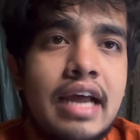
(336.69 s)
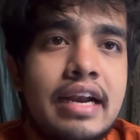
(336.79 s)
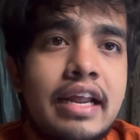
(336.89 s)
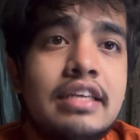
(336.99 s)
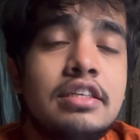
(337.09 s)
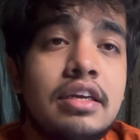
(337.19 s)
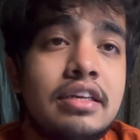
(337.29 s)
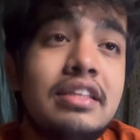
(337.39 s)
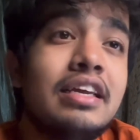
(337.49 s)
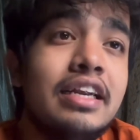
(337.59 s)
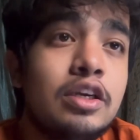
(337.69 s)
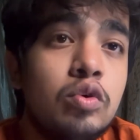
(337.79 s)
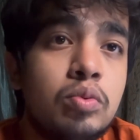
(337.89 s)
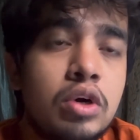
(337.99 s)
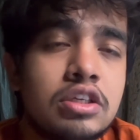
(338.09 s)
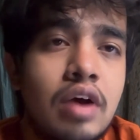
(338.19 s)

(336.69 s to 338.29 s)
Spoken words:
tactics, it could work.